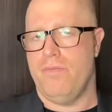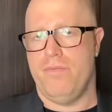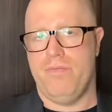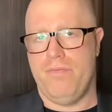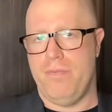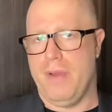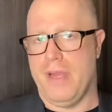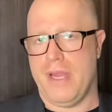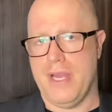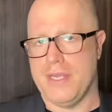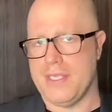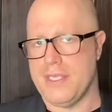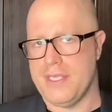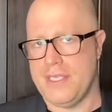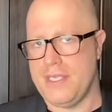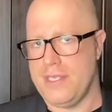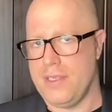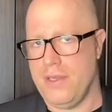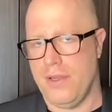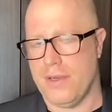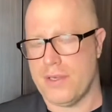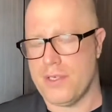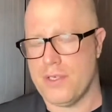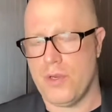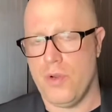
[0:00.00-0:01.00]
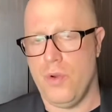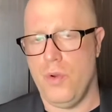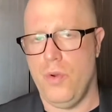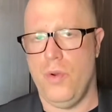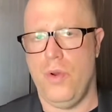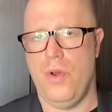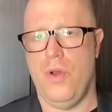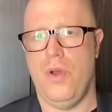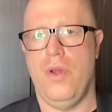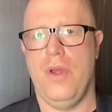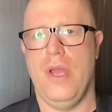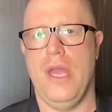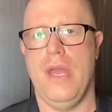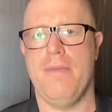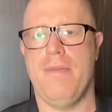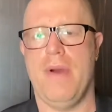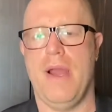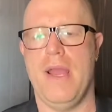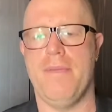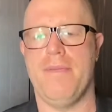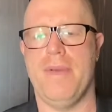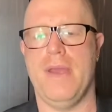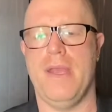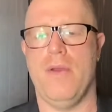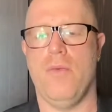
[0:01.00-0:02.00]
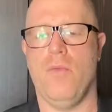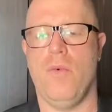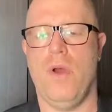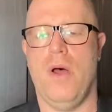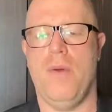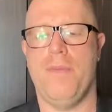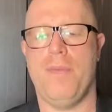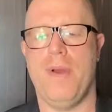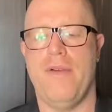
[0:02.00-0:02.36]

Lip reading: because it's looked cool, it might be, well,